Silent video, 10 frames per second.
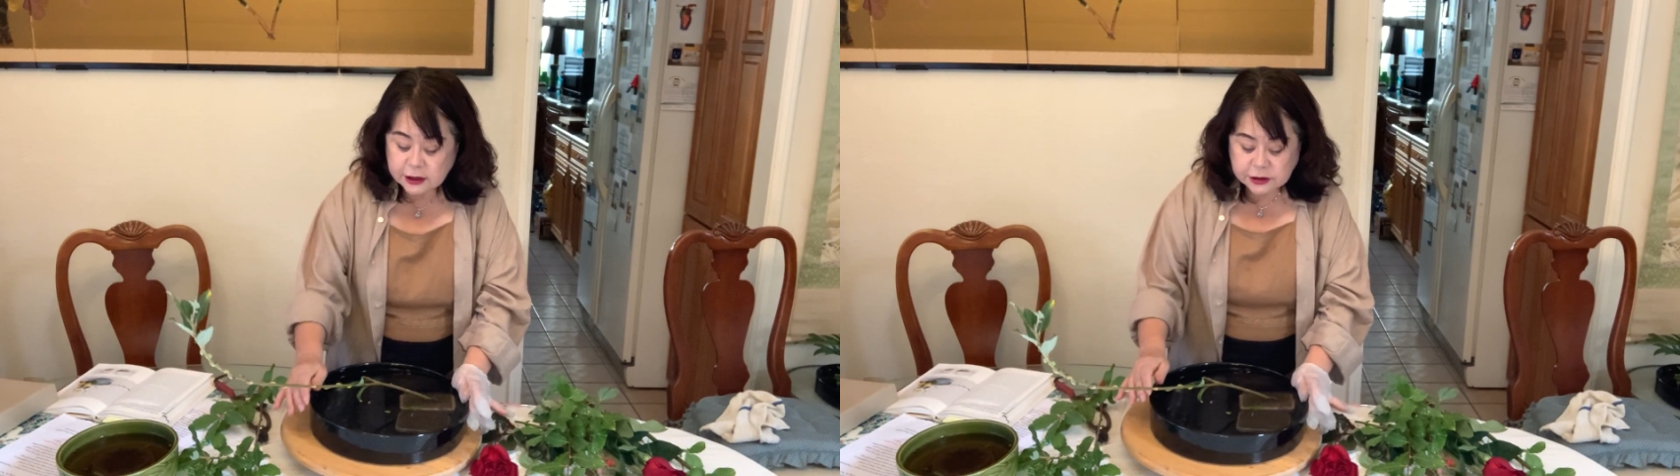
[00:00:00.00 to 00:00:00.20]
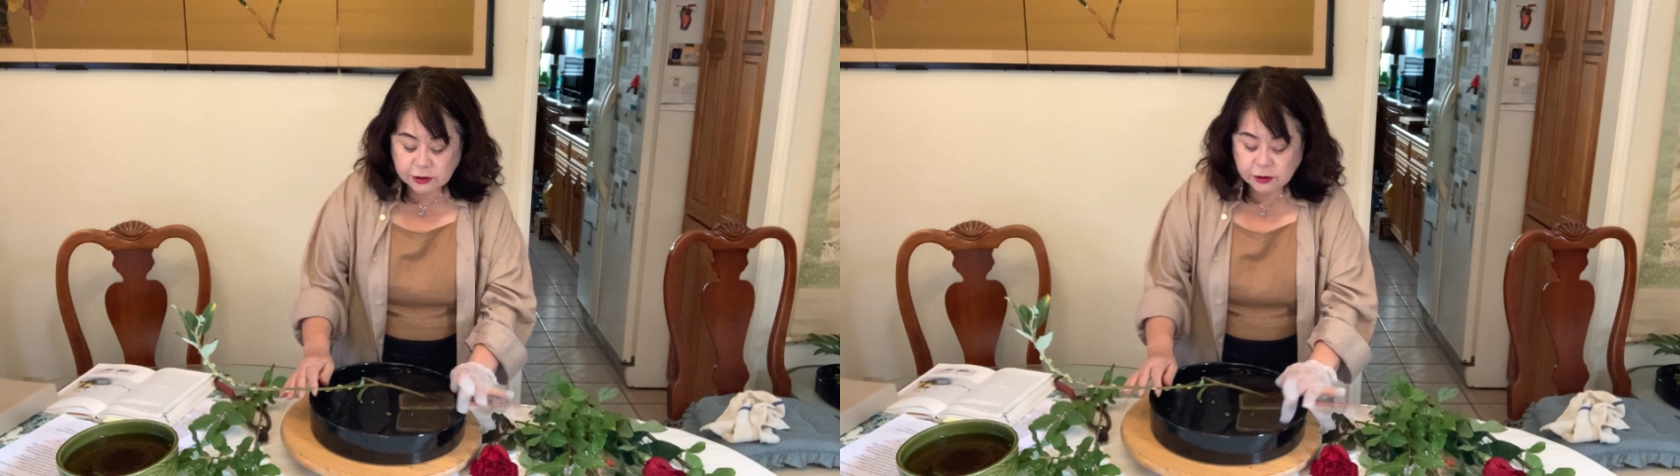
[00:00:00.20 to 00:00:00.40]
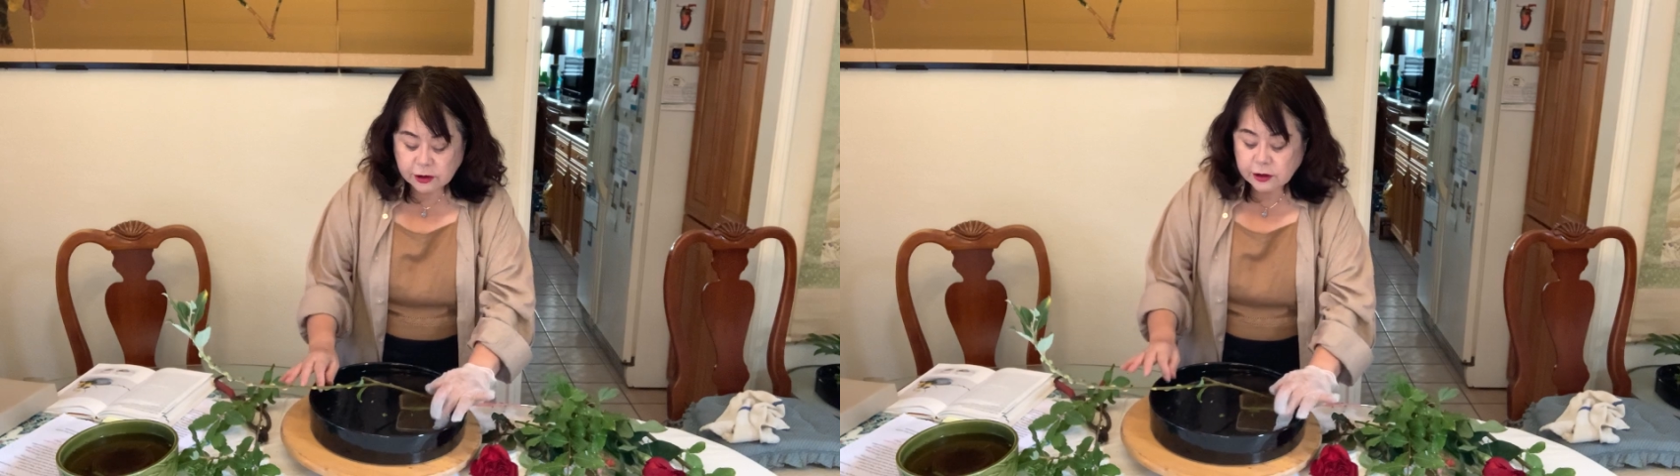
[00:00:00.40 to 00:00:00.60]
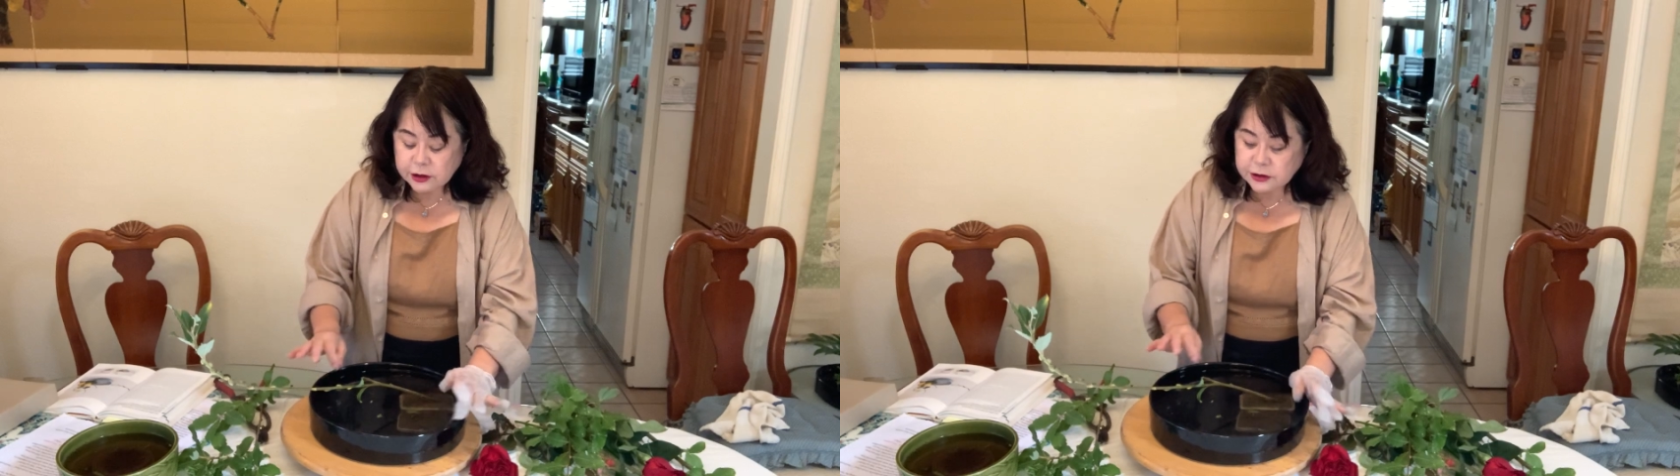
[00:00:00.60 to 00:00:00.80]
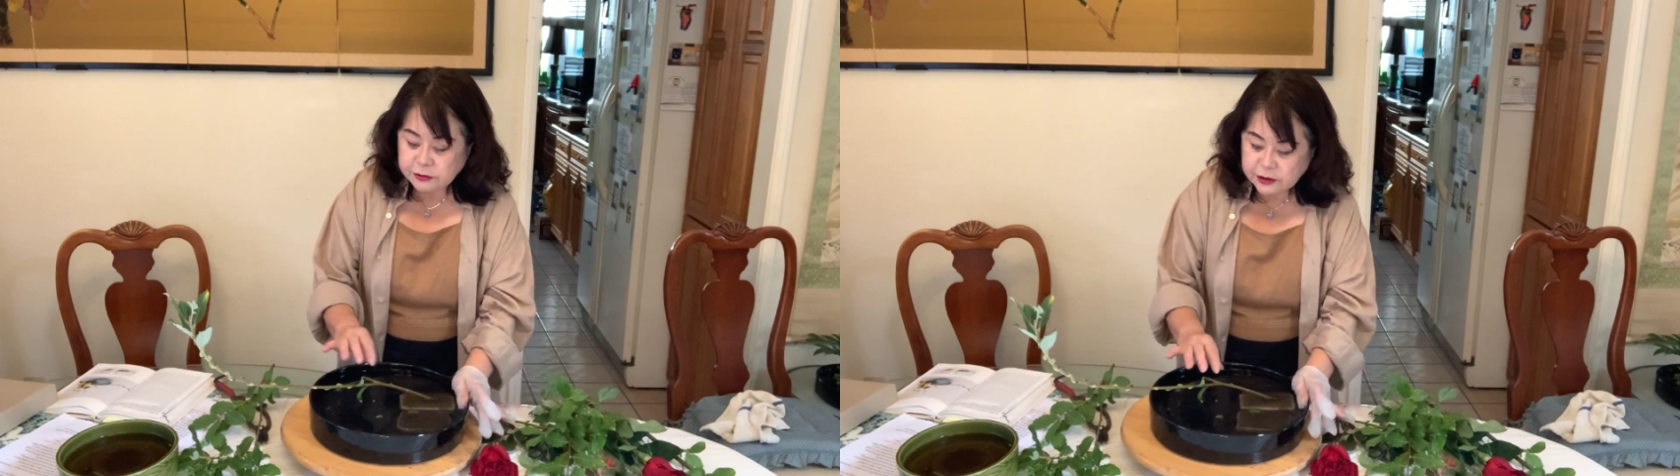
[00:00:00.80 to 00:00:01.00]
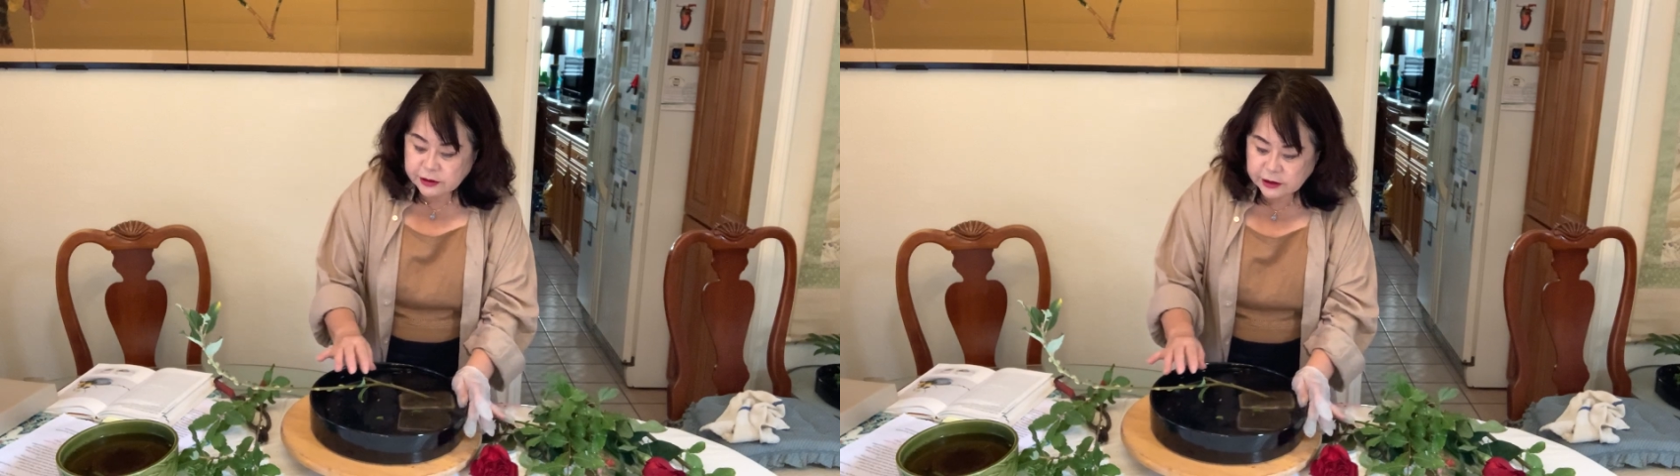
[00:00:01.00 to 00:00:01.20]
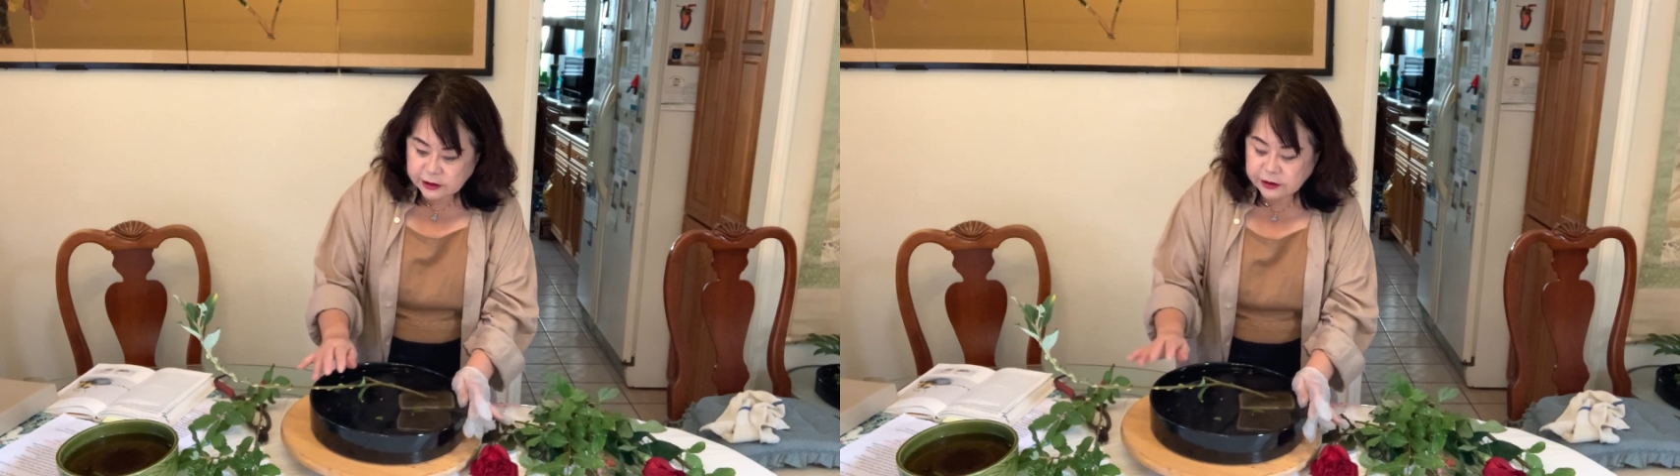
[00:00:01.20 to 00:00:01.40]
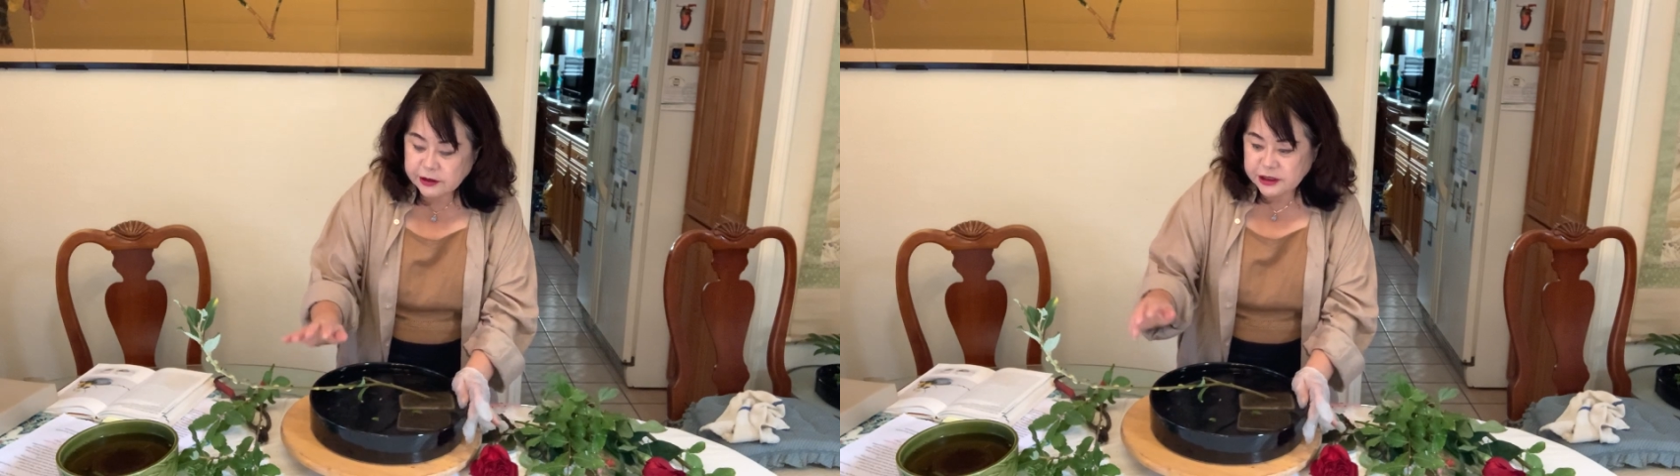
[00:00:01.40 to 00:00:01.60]
So it's really,
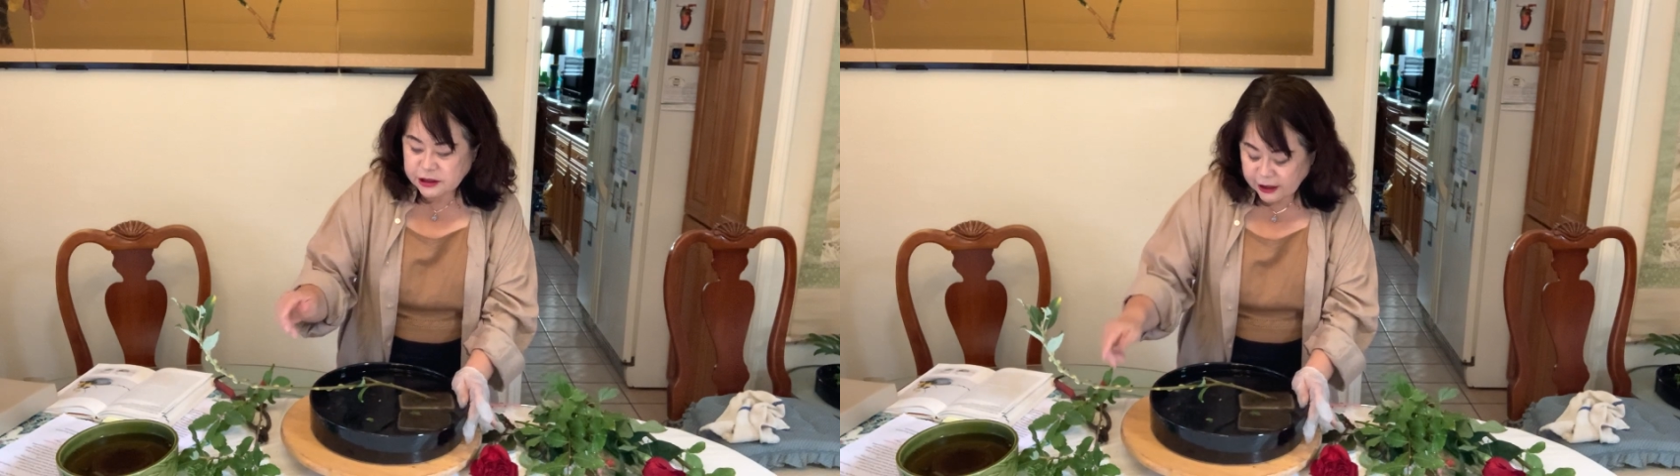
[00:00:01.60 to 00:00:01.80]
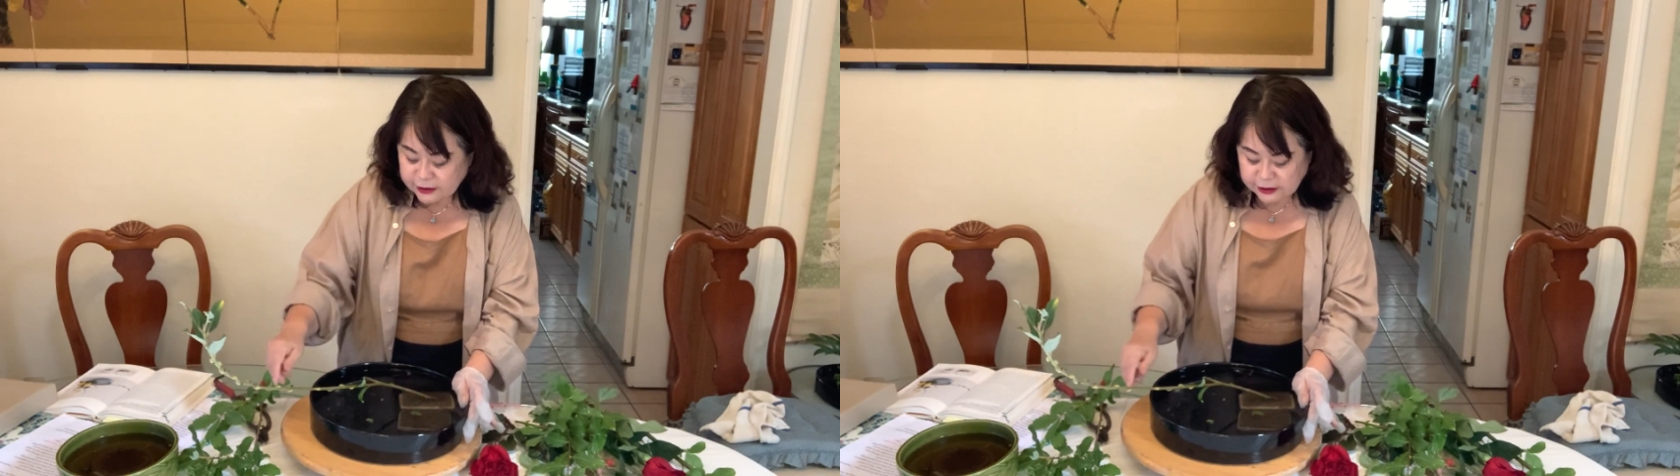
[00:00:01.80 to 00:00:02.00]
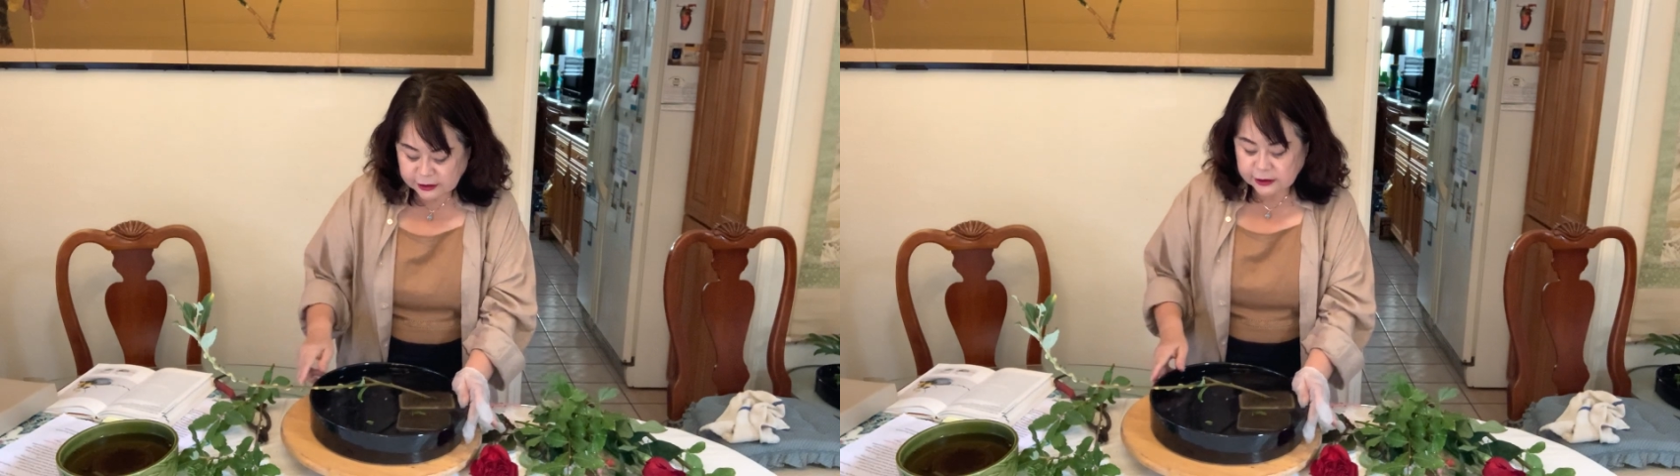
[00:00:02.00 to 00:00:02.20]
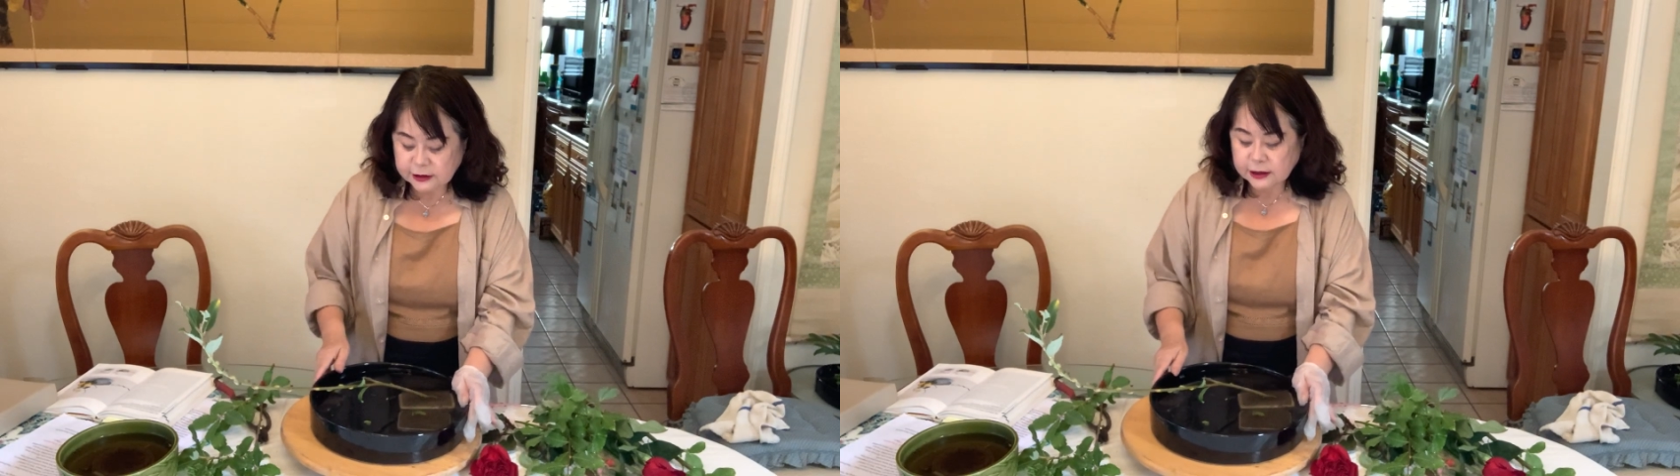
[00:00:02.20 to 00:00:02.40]
really slanting.